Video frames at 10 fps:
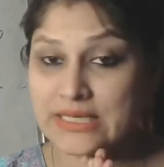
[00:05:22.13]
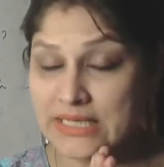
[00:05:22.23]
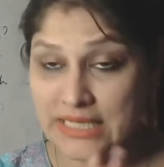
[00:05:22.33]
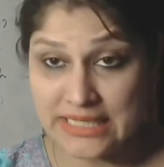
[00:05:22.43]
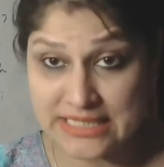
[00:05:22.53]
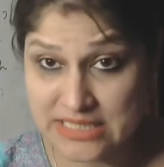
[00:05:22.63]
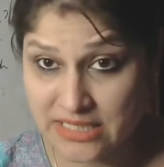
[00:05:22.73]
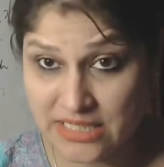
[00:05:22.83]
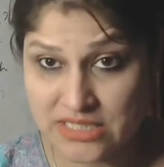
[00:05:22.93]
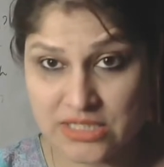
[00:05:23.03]

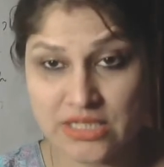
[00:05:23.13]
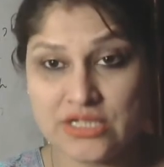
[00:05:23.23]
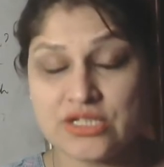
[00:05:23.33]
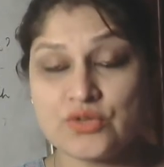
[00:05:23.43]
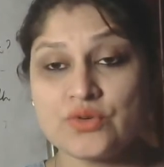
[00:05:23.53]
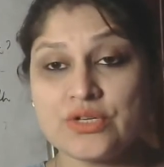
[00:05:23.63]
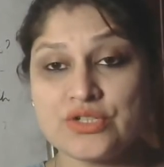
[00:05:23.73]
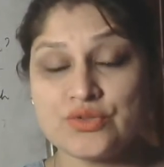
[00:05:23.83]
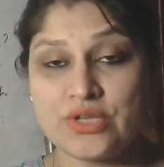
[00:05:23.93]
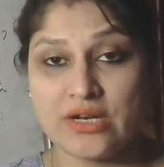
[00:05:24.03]
collecting it into,
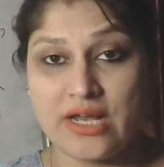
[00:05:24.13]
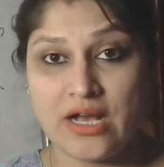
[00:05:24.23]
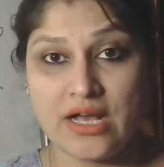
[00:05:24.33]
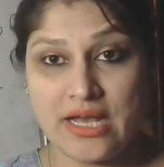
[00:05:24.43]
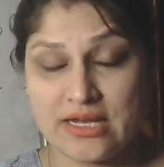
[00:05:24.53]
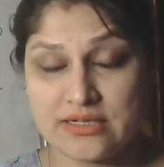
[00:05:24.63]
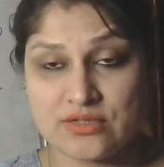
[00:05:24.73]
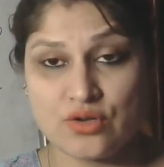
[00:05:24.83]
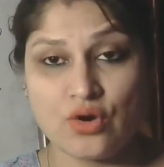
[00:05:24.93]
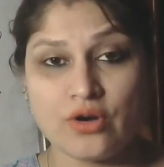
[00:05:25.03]
into their hands
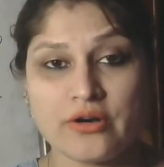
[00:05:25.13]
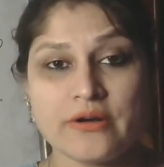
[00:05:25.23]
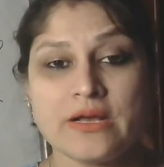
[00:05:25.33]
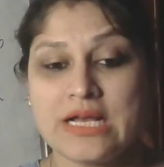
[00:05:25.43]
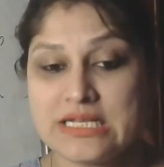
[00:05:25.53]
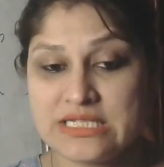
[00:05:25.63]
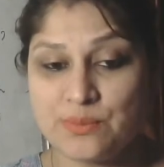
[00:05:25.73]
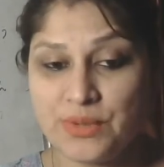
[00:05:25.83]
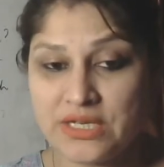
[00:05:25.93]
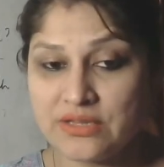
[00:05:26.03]
or
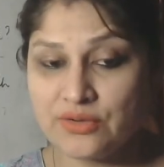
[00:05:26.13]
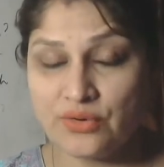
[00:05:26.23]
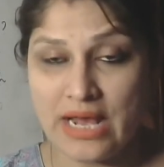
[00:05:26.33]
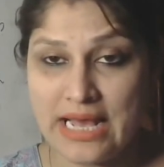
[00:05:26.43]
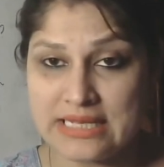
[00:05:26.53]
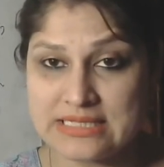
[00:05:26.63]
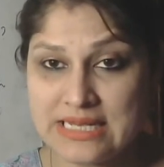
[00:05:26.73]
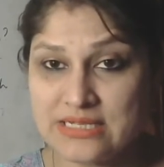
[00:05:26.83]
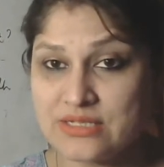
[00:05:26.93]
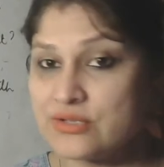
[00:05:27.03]
dipping the rags
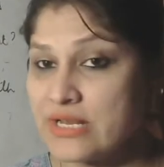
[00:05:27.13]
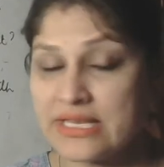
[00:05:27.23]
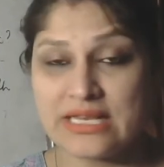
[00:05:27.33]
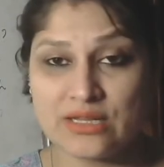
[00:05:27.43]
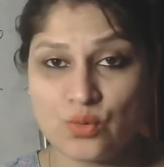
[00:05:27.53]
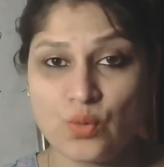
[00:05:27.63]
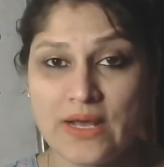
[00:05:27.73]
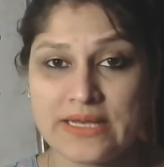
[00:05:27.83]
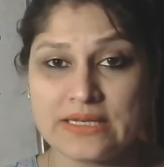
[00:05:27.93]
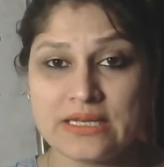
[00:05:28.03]
and drinking the
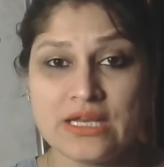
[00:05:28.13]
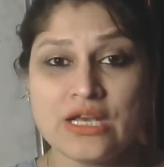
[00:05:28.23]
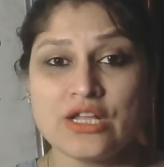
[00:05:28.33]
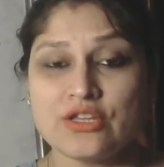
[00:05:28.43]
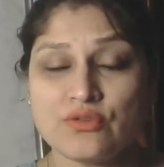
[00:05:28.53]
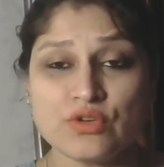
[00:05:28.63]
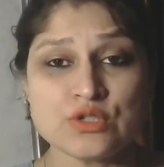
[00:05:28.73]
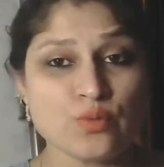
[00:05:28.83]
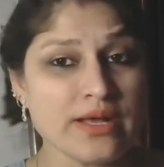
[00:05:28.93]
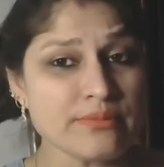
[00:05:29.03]
wine. There was
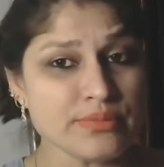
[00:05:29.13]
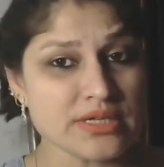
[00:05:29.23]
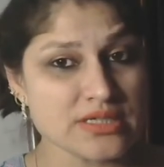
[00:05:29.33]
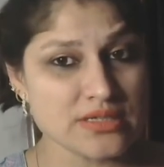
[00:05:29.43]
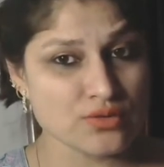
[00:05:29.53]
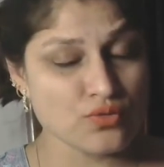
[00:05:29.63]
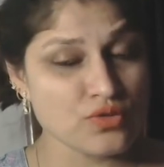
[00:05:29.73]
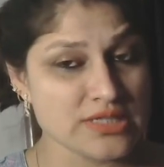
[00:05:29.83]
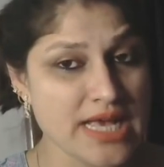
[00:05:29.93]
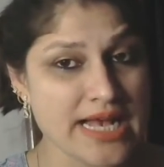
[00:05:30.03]
one person who
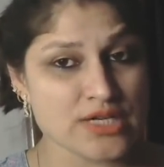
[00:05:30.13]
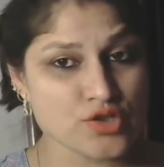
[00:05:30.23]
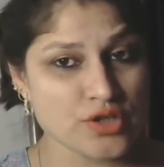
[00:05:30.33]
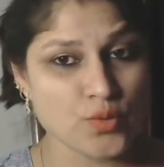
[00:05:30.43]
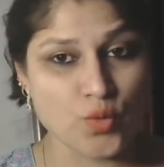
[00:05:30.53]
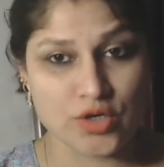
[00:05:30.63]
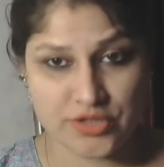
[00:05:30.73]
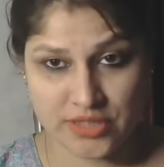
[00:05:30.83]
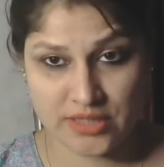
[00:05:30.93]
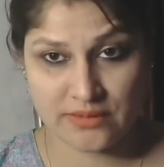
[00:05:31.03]
was actually
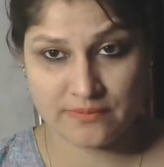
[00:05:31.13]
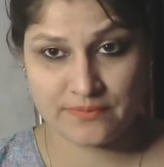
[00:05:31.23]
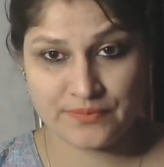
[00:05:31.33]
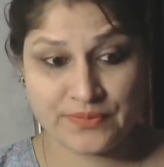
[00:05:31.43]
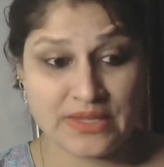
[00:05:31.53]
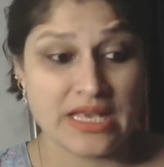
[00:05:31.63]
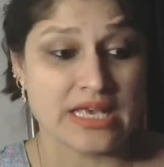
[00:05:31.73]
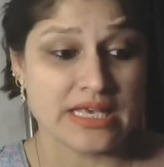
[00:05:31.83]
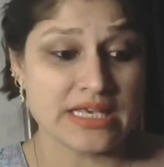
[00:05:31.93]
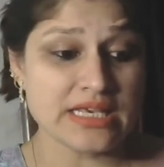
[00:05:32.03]
watching them.
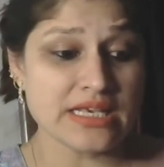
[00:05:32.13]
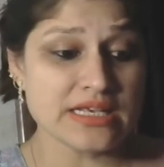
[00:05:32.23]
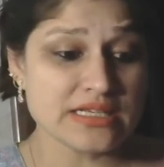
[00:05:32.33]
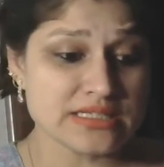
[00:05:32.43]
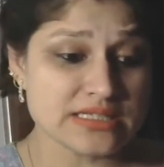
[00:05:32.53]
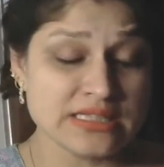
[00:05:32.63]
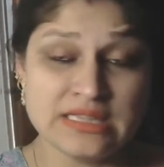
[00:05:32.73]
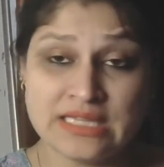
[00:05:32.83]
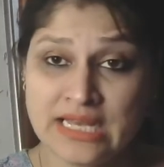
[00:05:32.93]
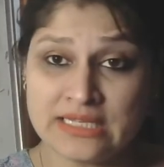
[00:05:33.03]
He is
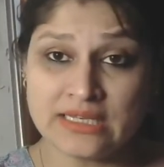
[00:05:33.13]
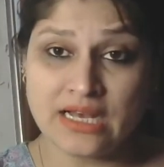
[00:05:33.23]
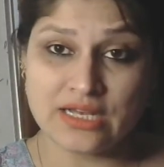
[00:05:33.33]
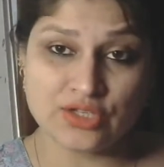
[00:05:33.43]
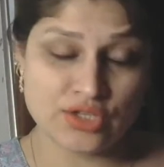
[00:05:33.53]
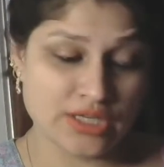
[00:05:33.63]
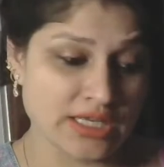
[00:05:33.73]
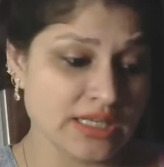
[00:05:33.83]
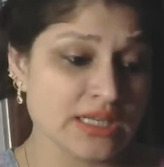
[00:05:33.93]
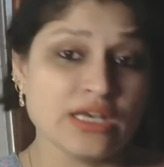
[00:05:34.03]
none other
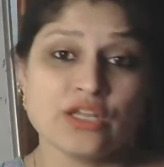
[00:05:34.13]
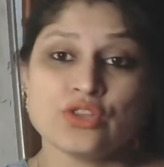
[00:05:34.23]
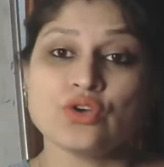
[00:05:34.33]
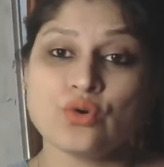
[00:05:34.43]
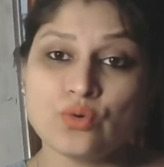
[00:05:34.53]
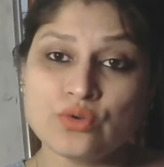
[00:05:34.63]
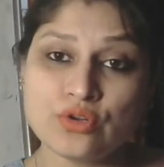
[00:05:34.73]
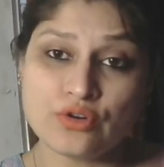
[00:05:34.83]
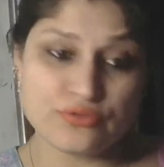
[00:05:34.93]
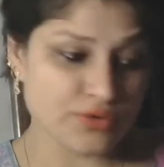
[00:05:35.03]
than the
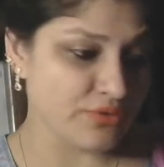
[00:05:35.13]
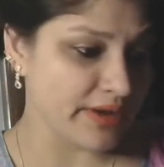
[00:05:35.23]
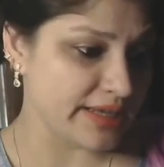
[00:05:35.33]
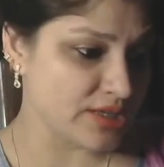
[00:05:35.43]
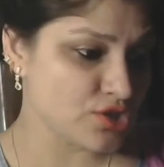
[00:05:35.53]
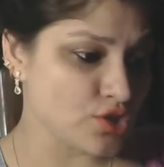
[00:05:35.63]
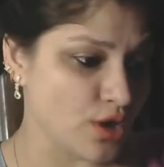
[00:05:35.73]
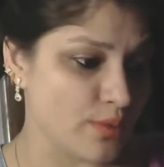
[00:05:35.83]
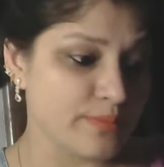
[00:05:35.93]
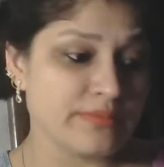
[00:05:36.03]
owner of the wine
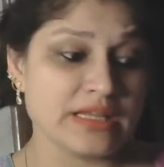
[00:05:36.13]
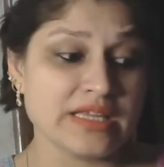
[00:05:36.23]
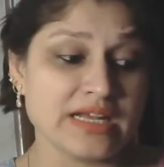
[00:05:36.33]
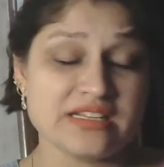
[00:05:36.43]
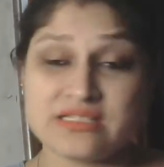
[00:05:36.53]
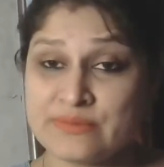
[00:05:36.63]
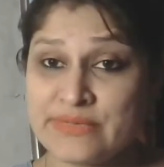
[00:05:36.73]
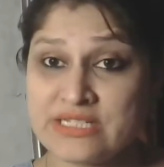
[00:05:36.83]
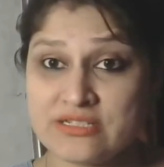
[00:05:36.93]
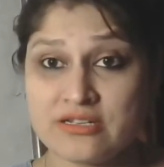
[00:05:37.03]
shop, that is
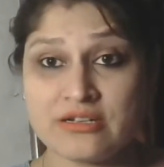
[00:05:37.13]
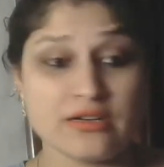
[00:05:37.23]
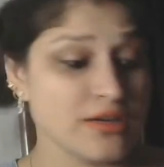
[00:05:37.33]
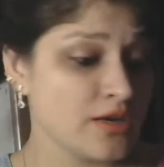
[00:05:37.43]
Monsieur